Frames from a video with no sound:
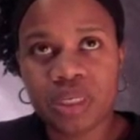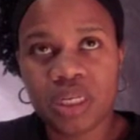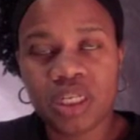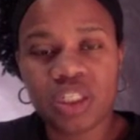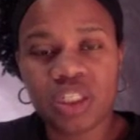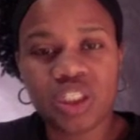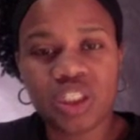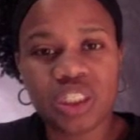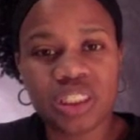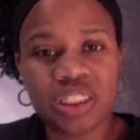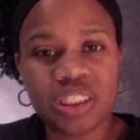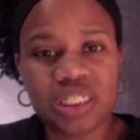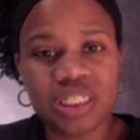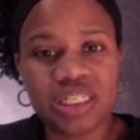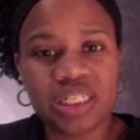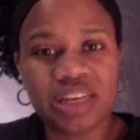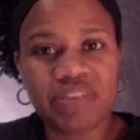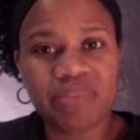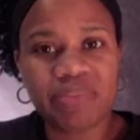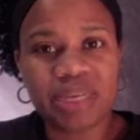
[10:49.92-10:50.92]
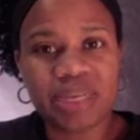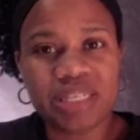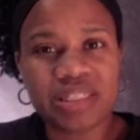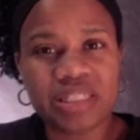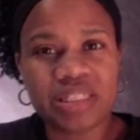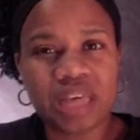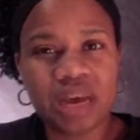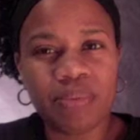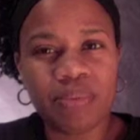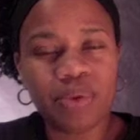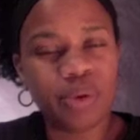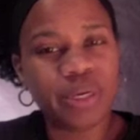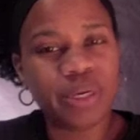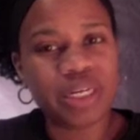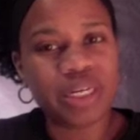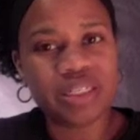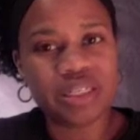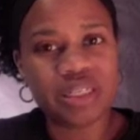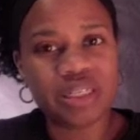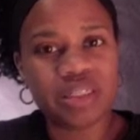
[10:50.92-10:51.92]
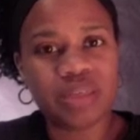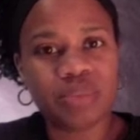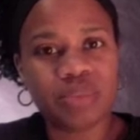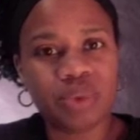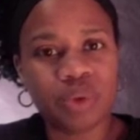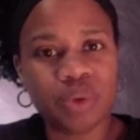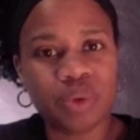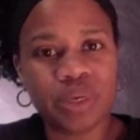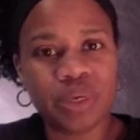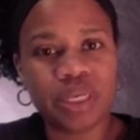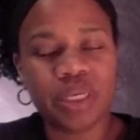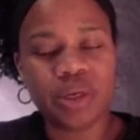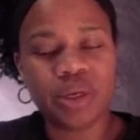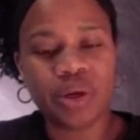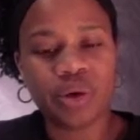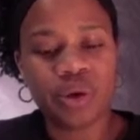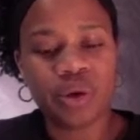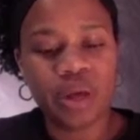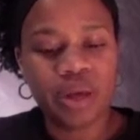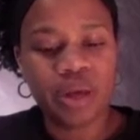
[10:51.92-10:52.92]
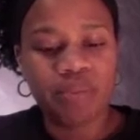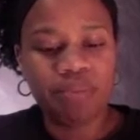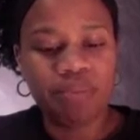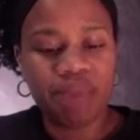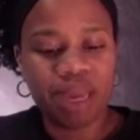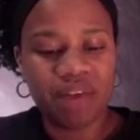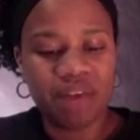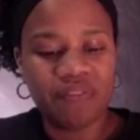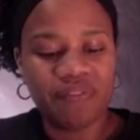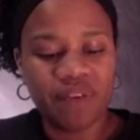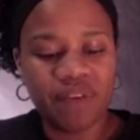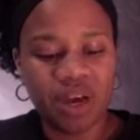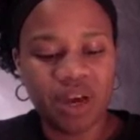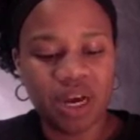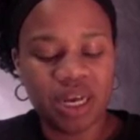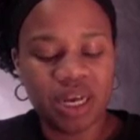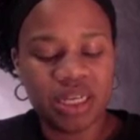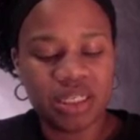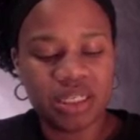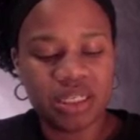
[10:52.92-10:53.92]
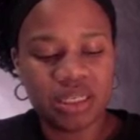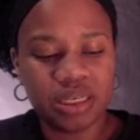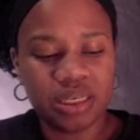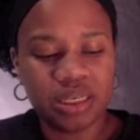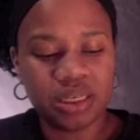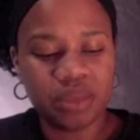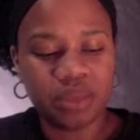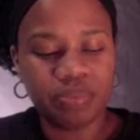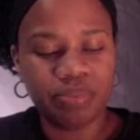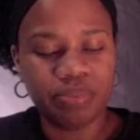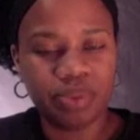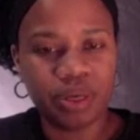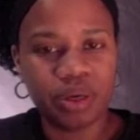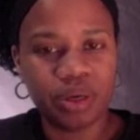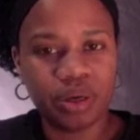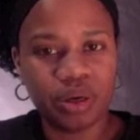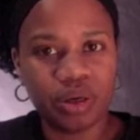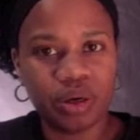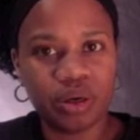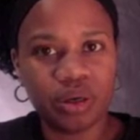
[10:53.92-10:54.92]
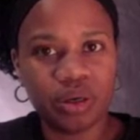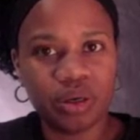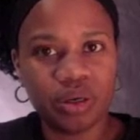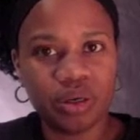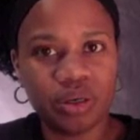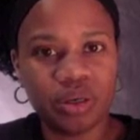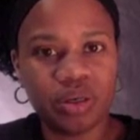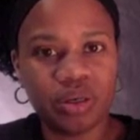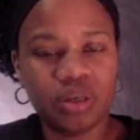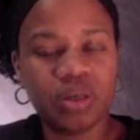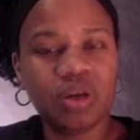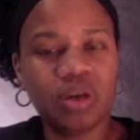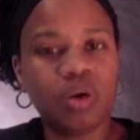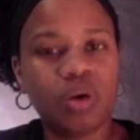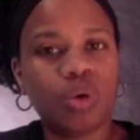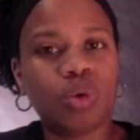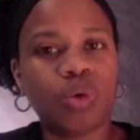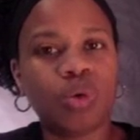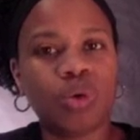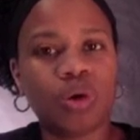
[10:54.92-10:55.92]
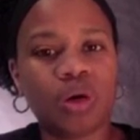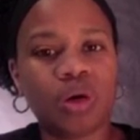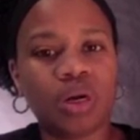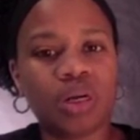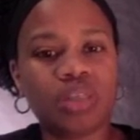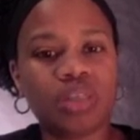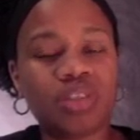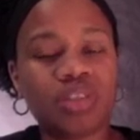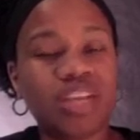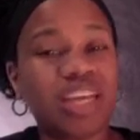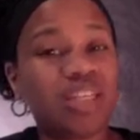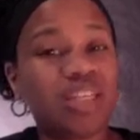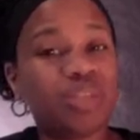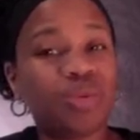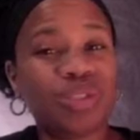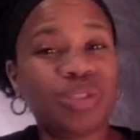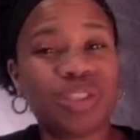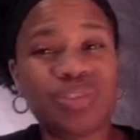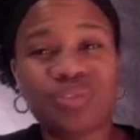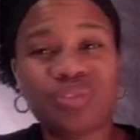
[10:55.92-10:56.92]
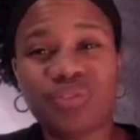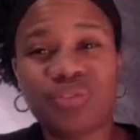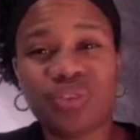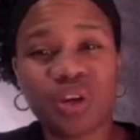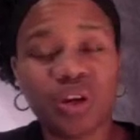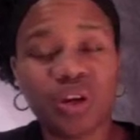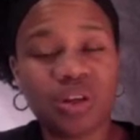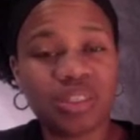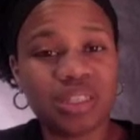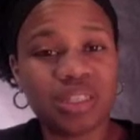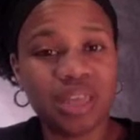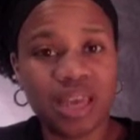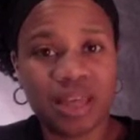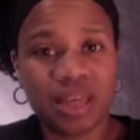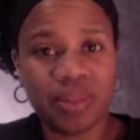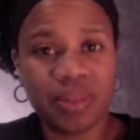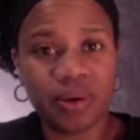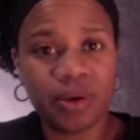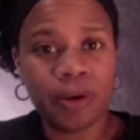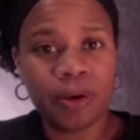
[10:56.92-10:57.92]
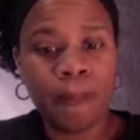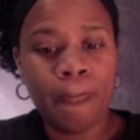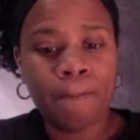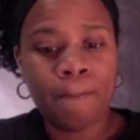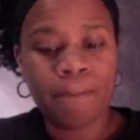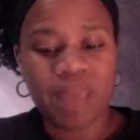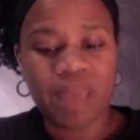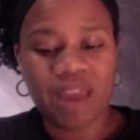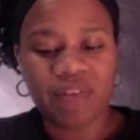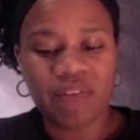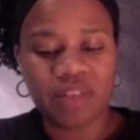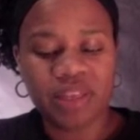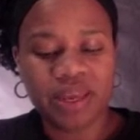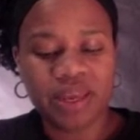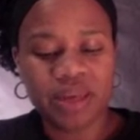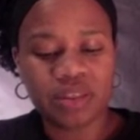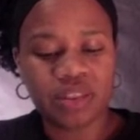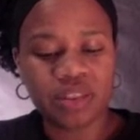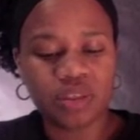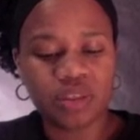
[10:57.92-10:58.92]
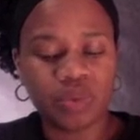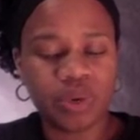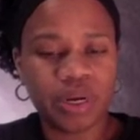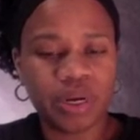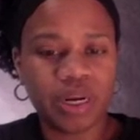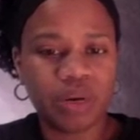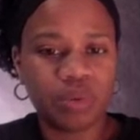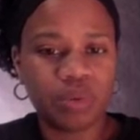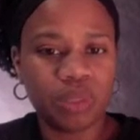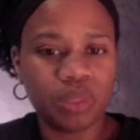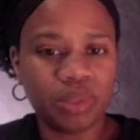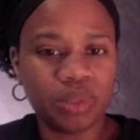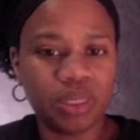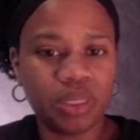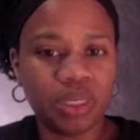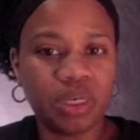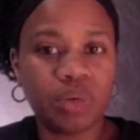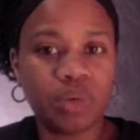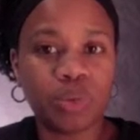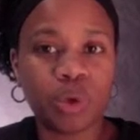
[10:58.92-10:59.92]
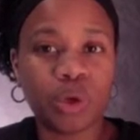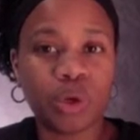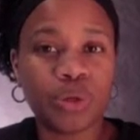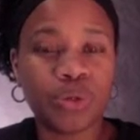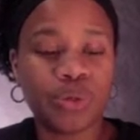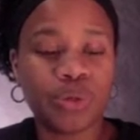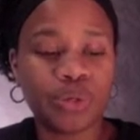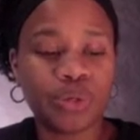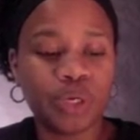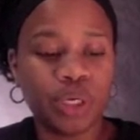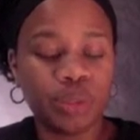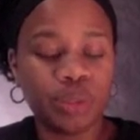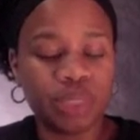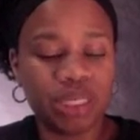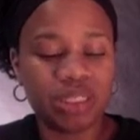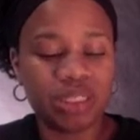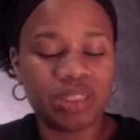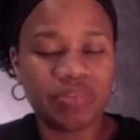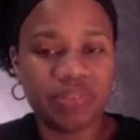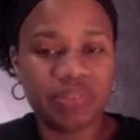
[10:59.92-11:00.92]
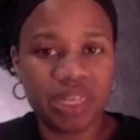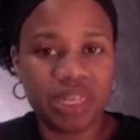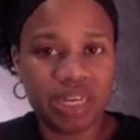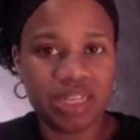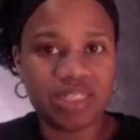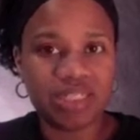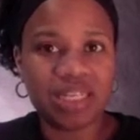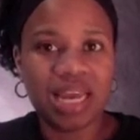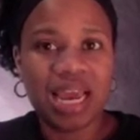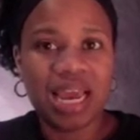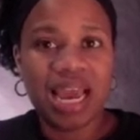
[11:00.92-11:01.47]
She did give me some criticism on, you know, make a font bigger or change to a different font altogether. Everything else is working out really, really good. Work on your cohesiveness.